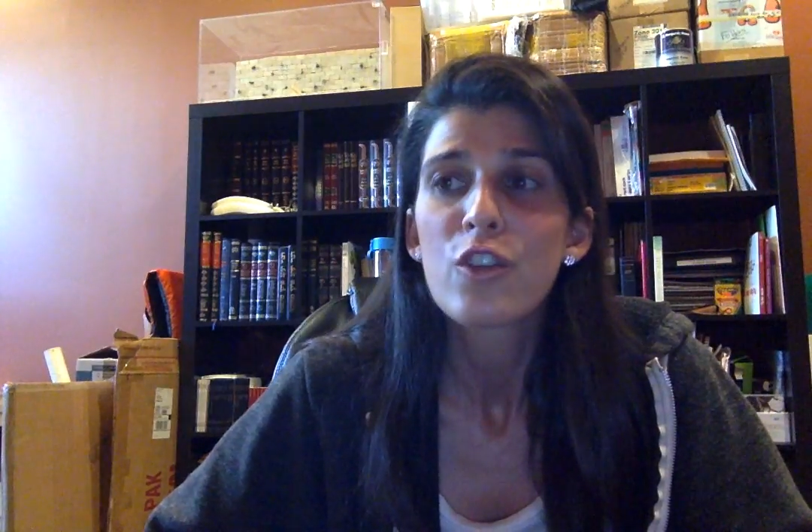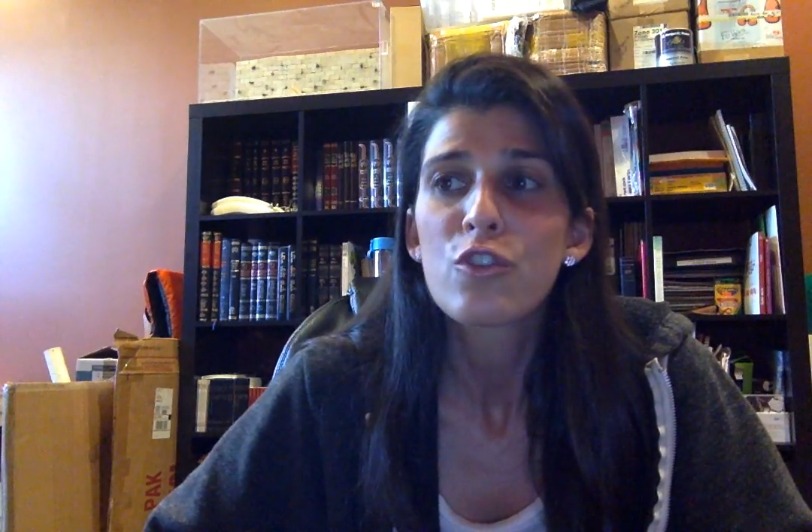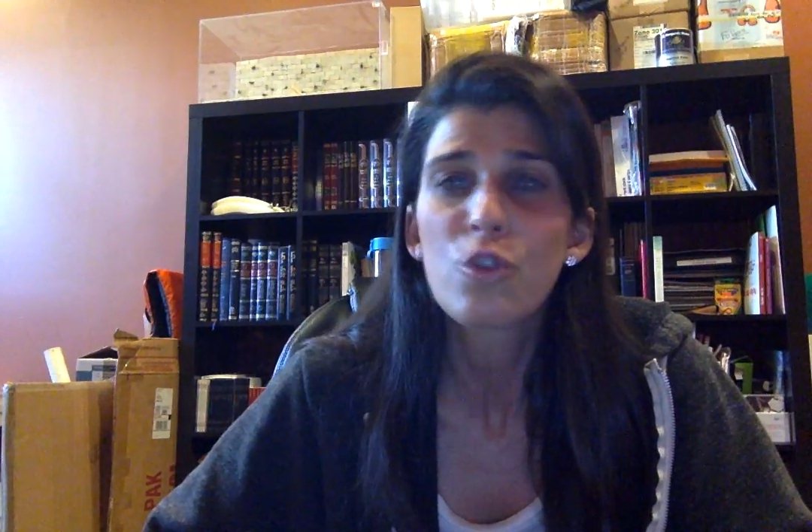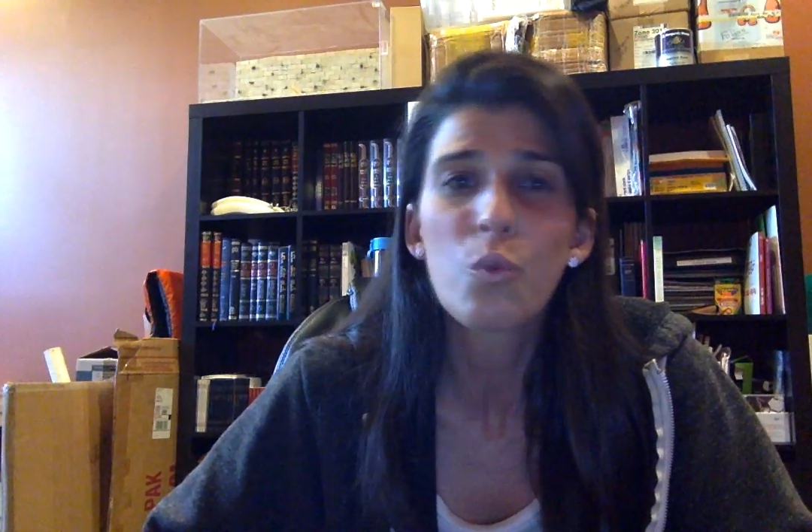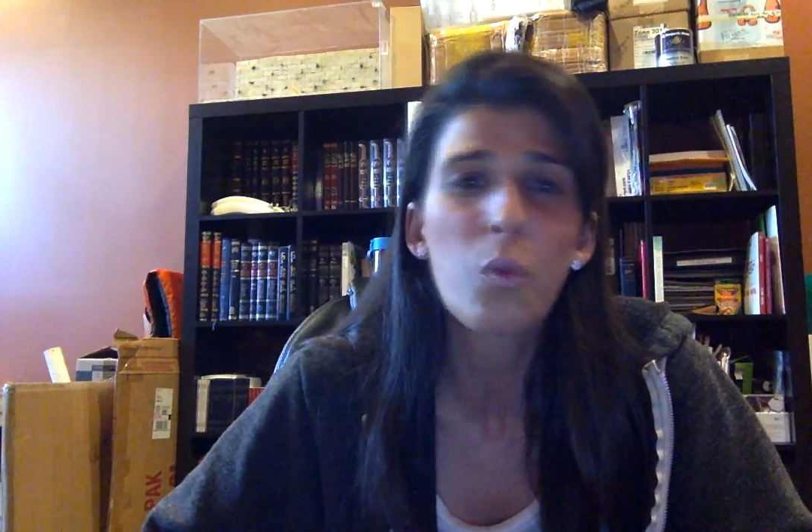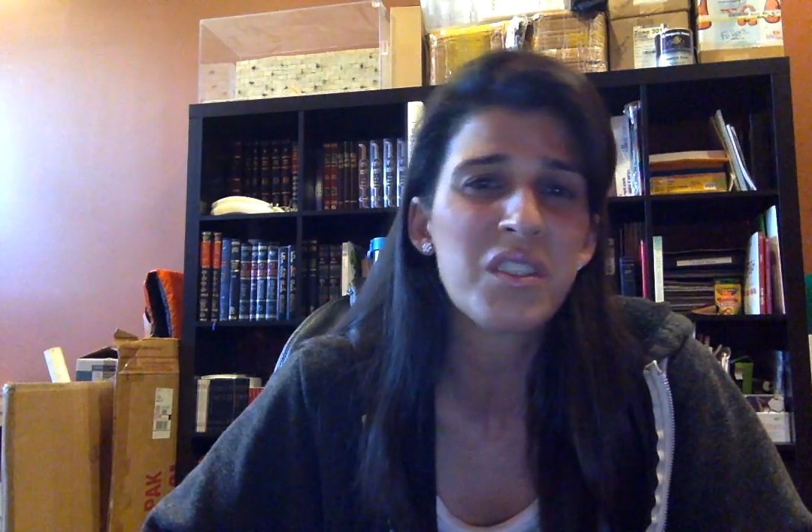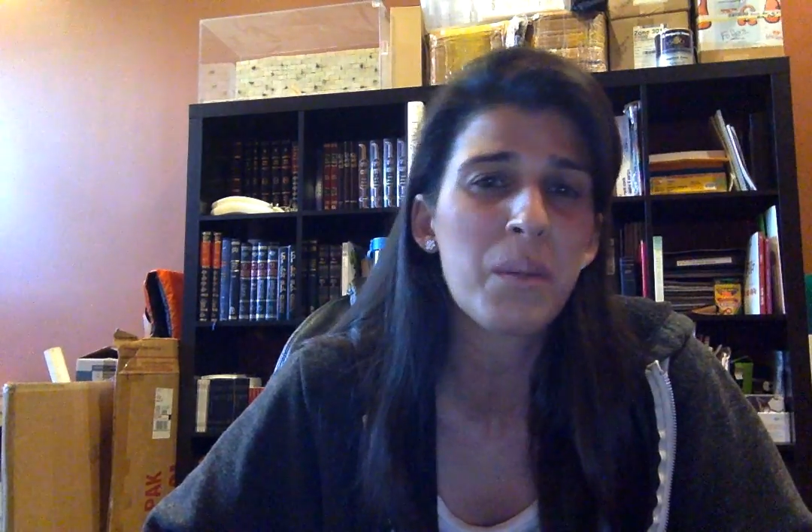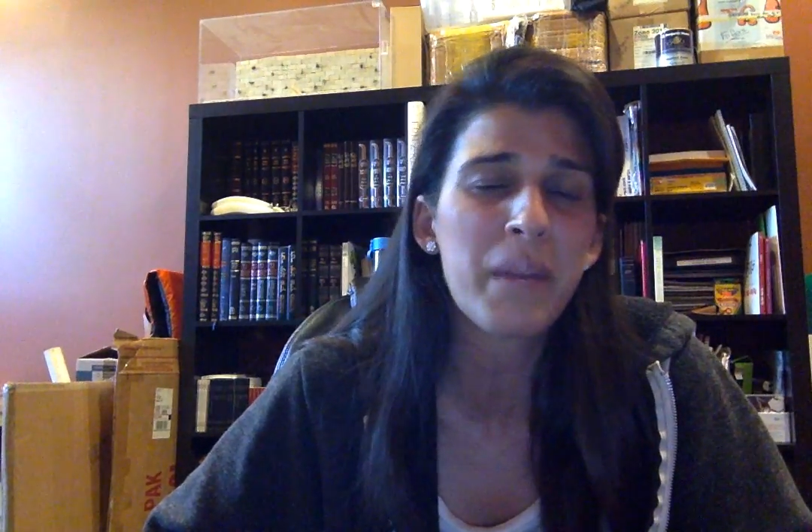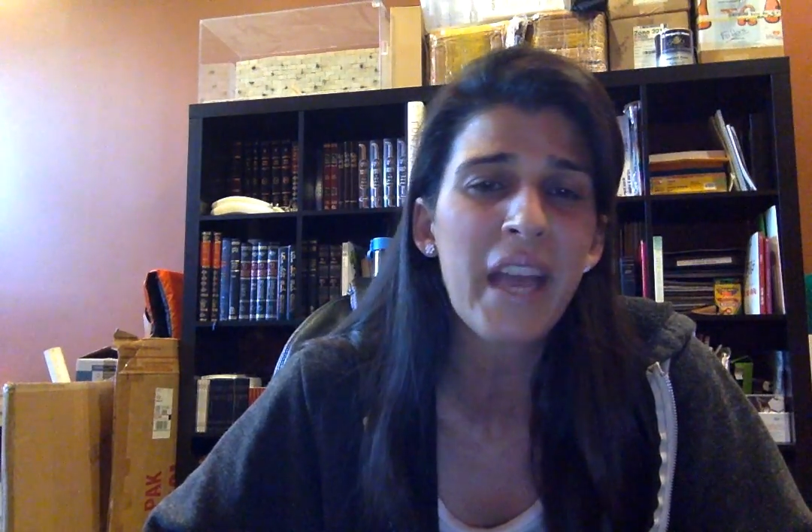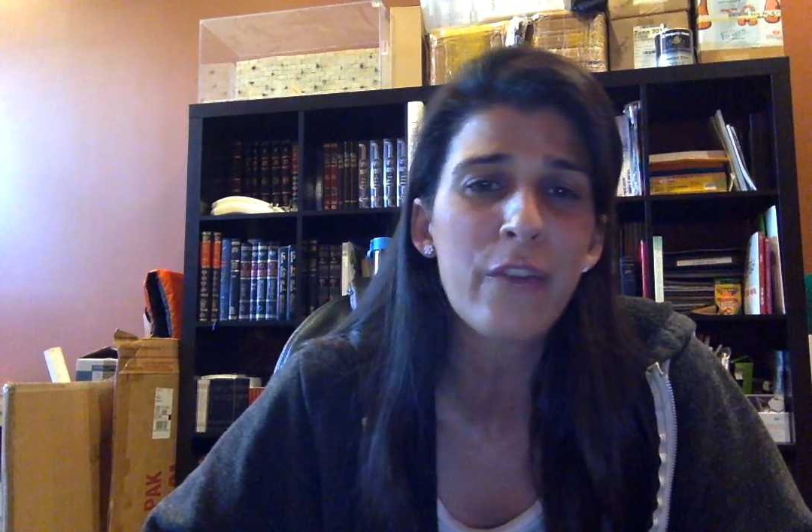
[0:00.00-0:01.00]
So
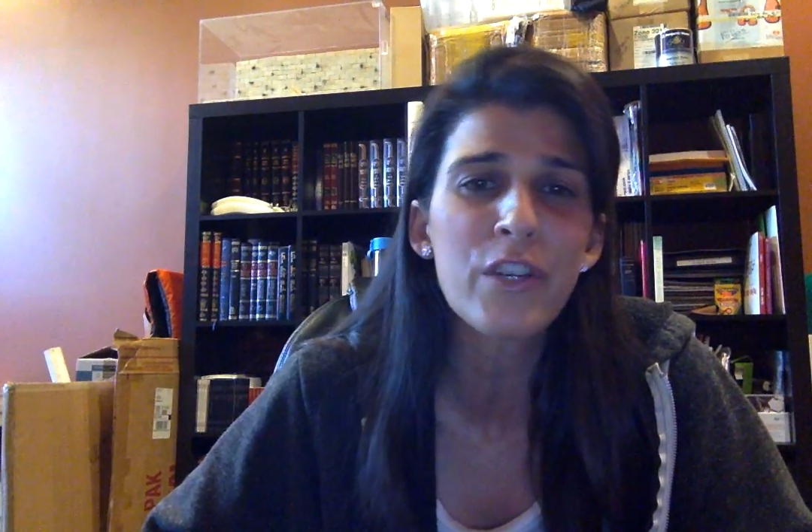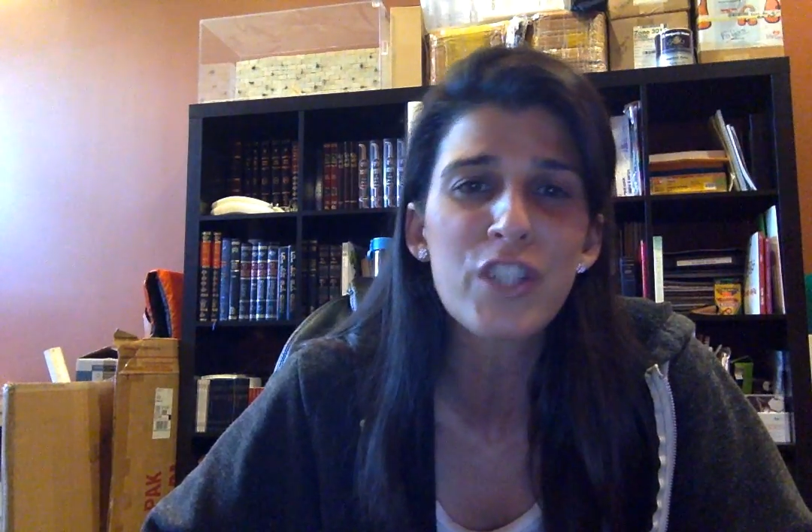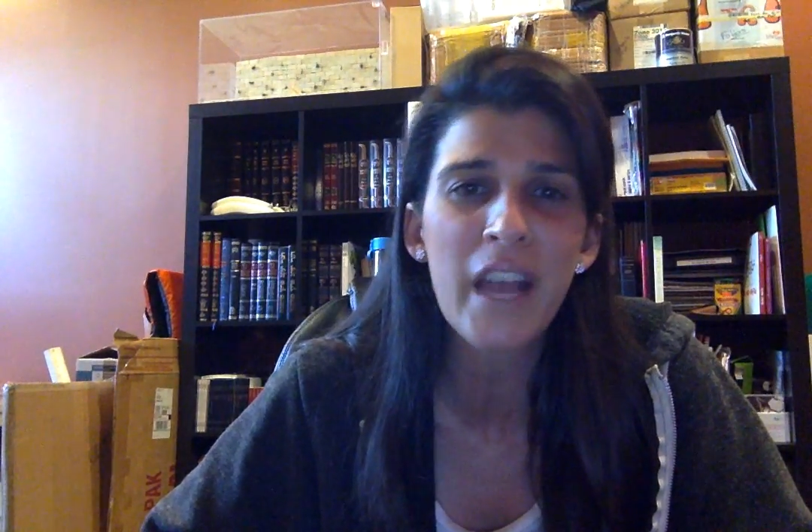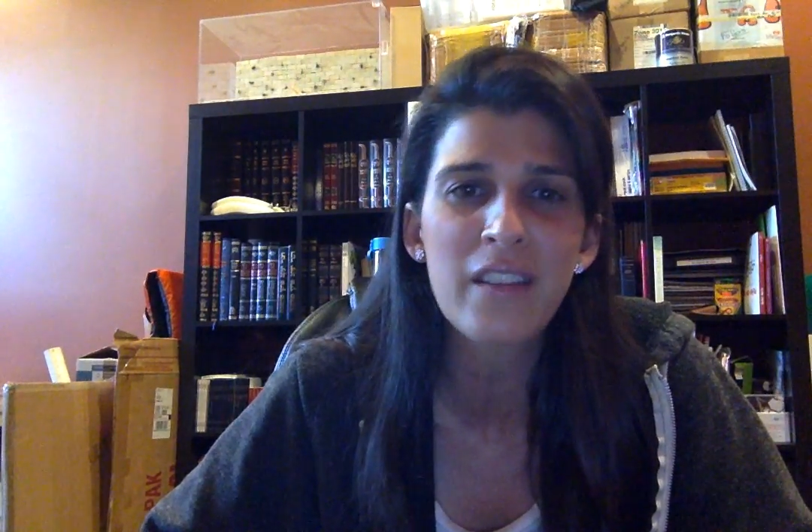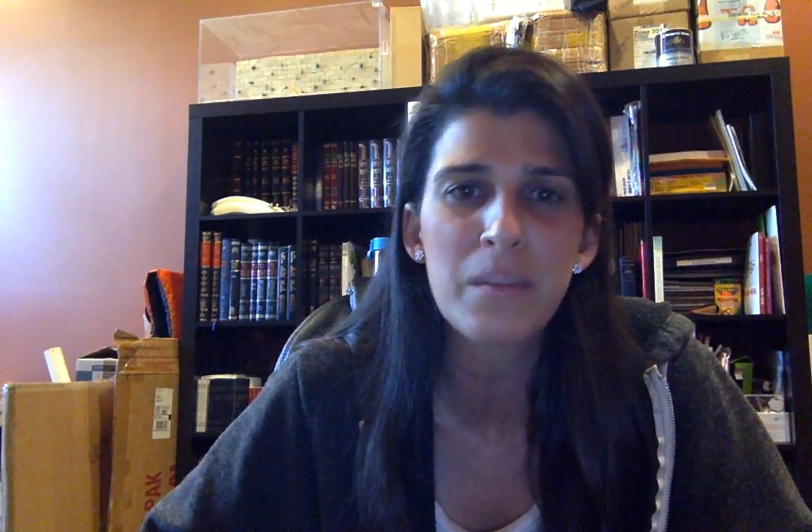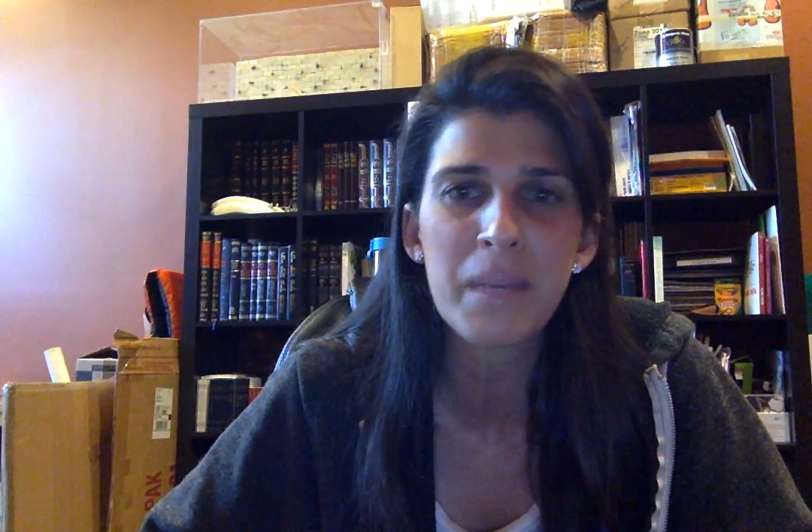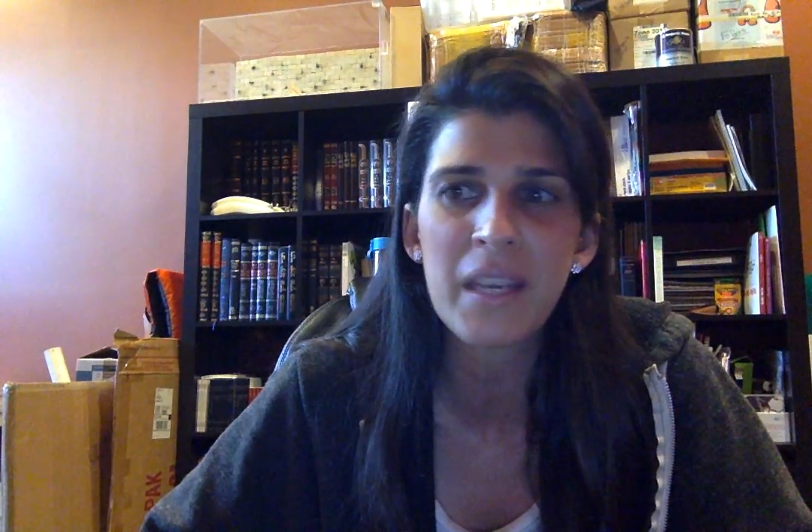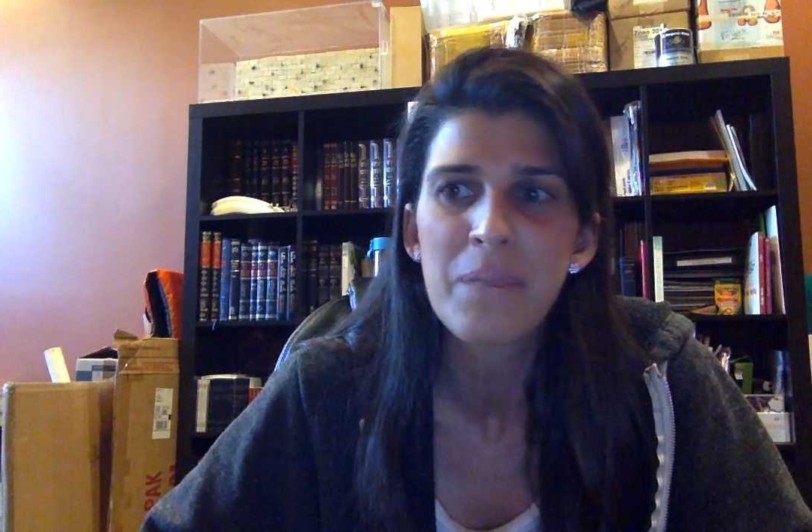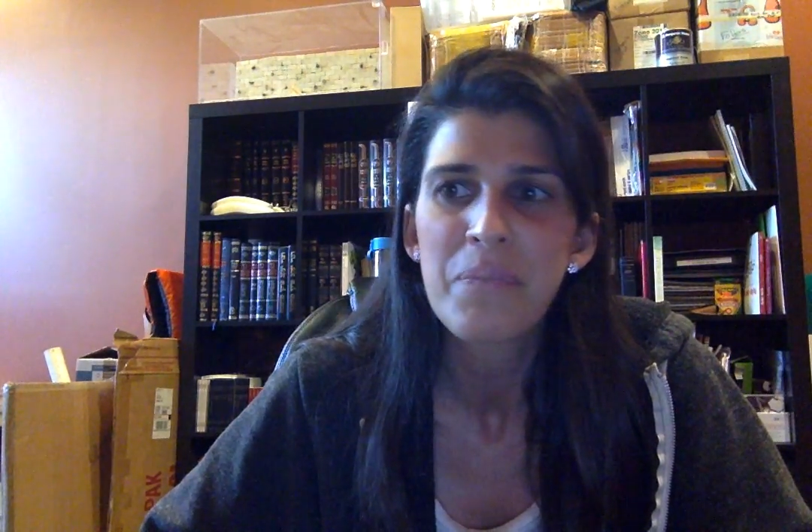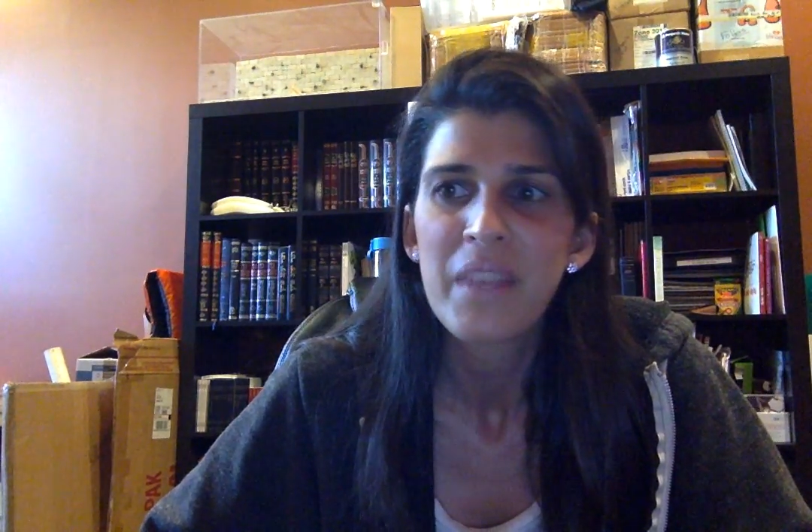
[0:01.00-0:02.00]
somebody had reached out to
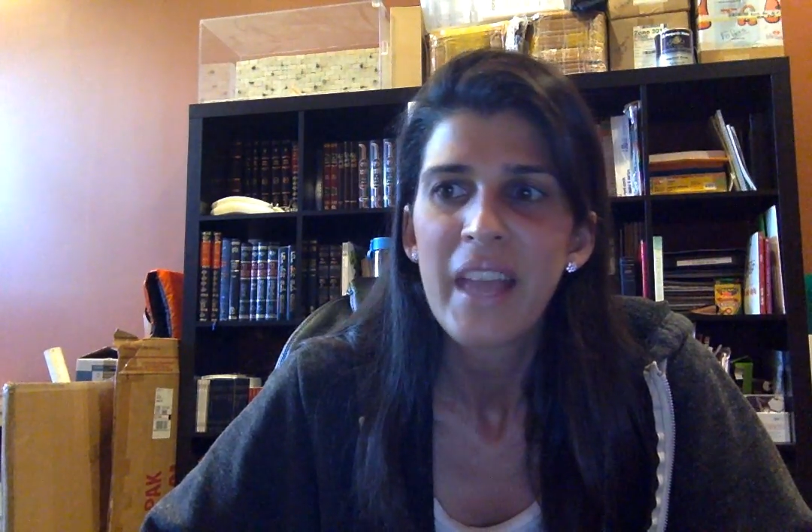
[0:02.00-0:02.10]
me